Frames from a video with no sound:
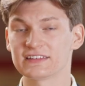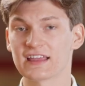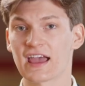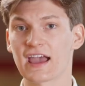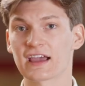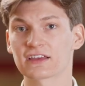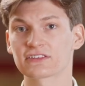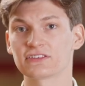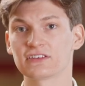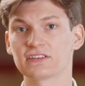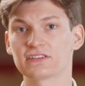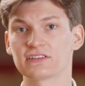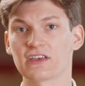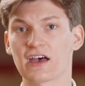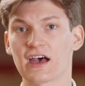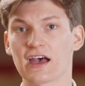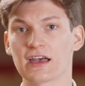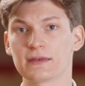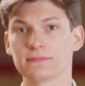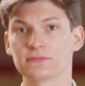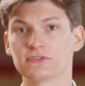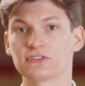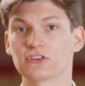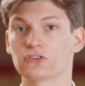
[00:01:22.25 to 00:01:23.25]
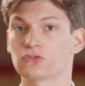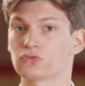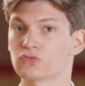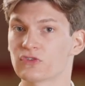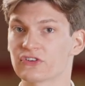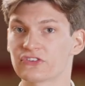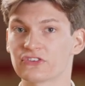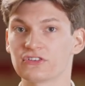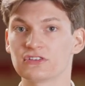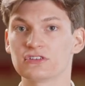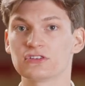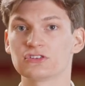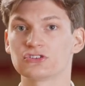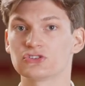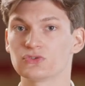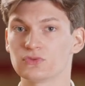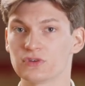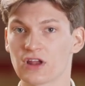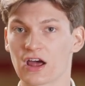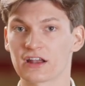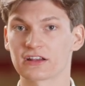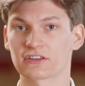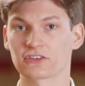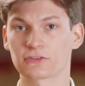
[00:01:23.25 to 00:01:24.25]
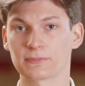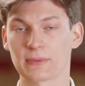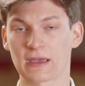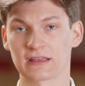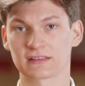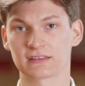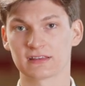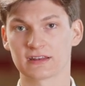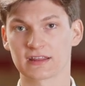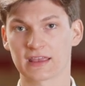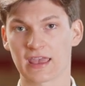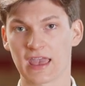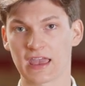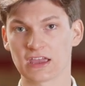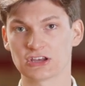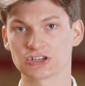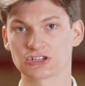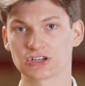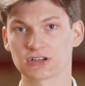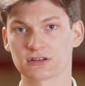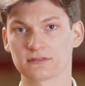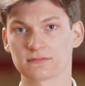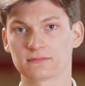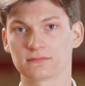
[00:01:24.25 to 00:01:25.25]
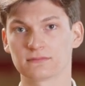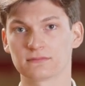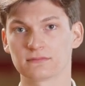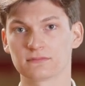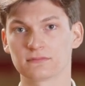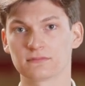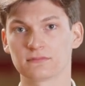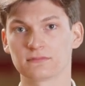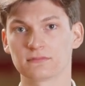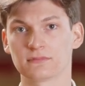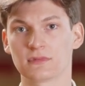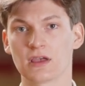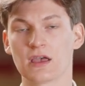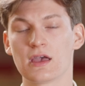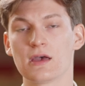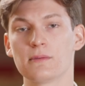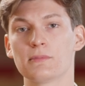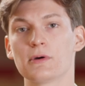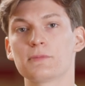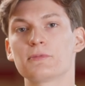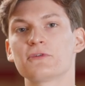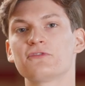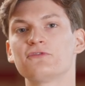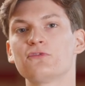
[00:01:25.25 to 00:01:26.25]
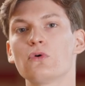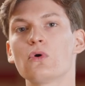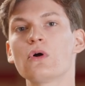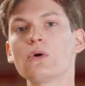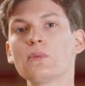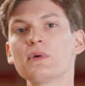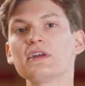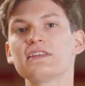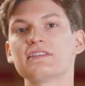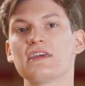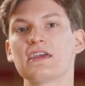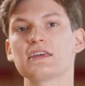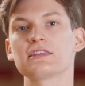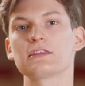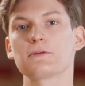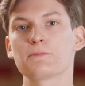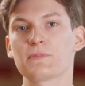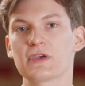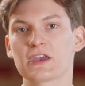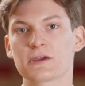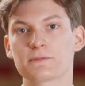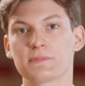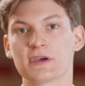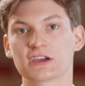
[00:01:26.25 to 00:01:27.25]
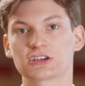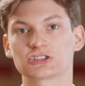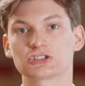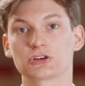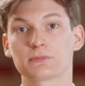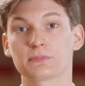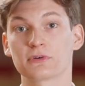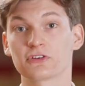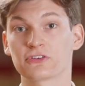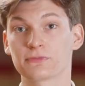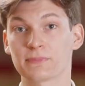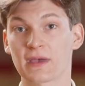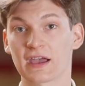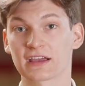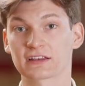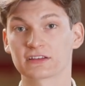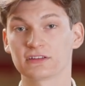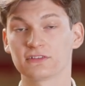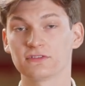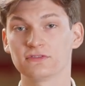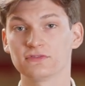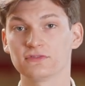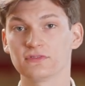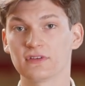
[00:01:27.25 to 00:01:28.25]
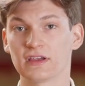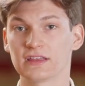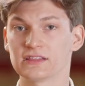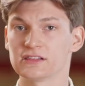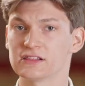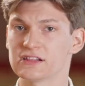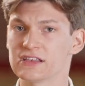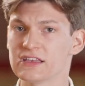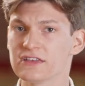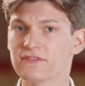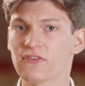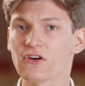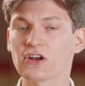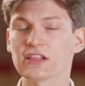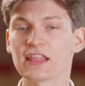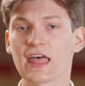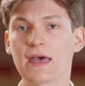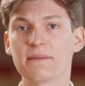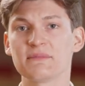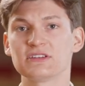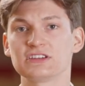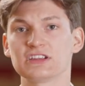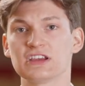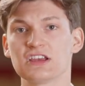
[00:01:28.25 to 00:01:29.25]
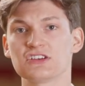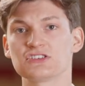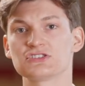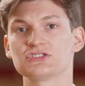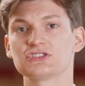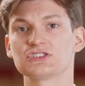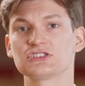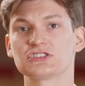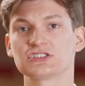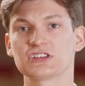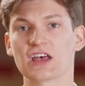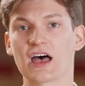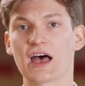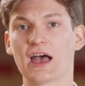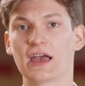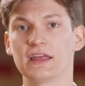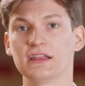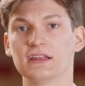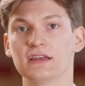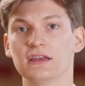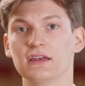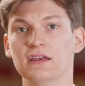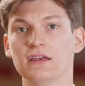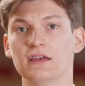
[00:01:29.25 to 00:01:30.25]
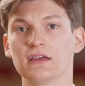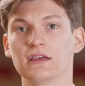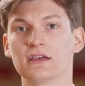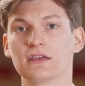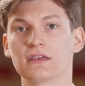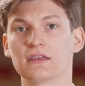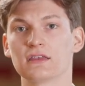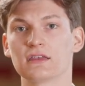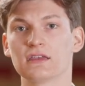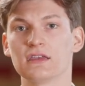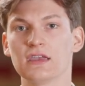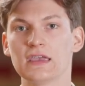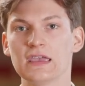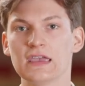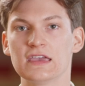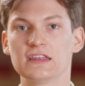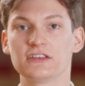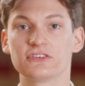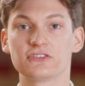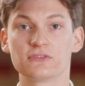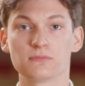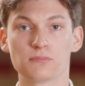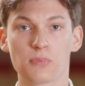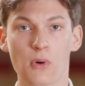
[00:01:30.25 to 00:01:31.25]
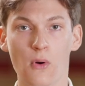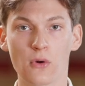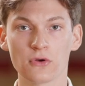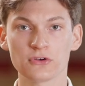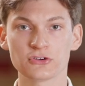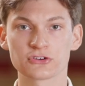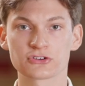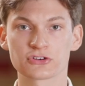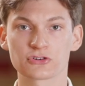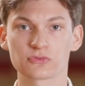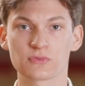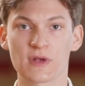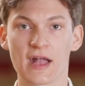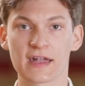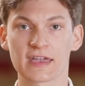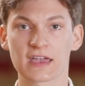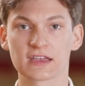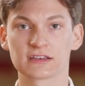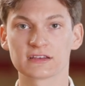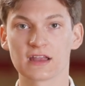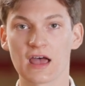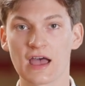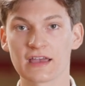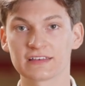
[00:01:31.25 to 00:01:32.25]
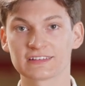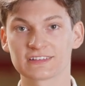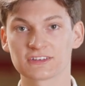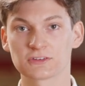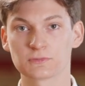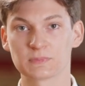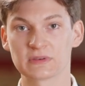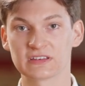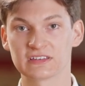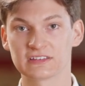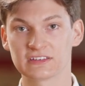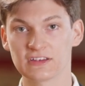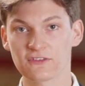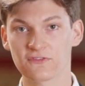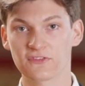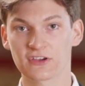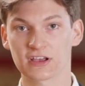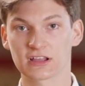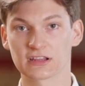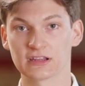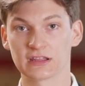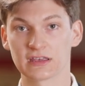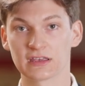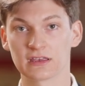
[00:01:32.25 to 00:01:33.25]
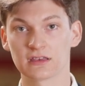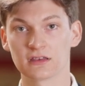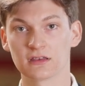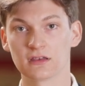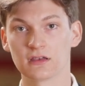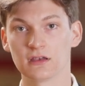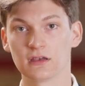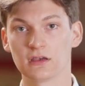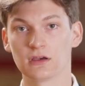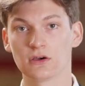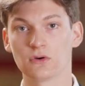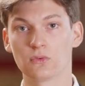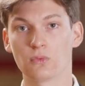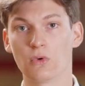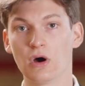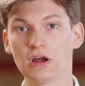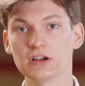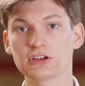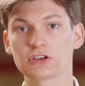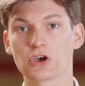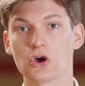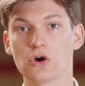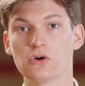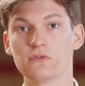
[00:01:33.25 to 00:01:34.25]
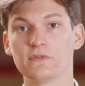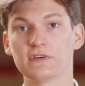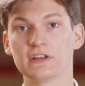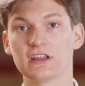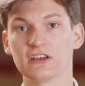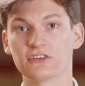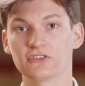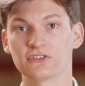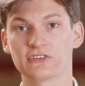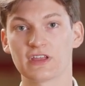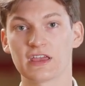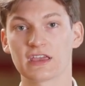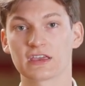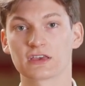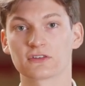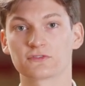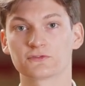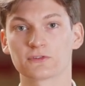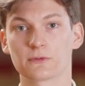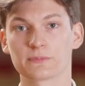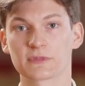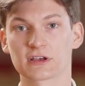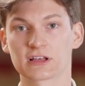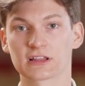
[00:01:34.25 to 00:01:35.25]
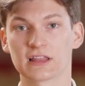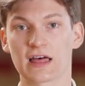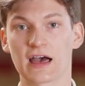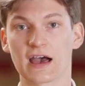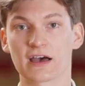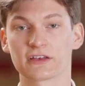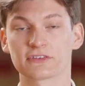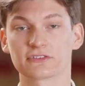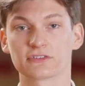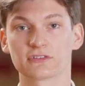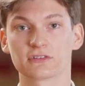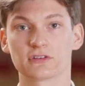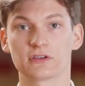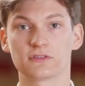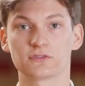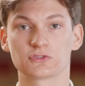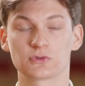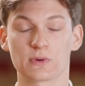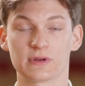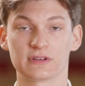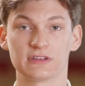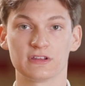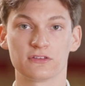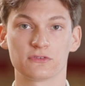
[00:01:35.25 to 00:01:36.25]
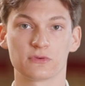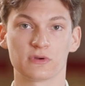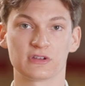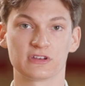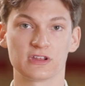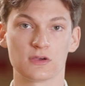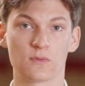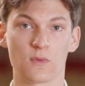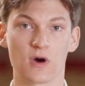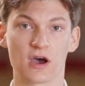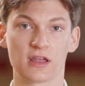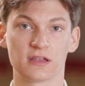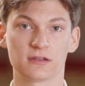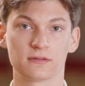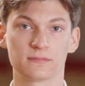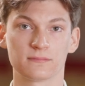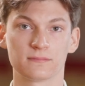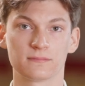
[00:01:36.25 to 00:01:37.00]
taxing times and risen to an unexpected occasion. But before we take the big picture perspective and leave our lamentations aside, it is important to recognize specifically what COVID has taken from the class of 2021.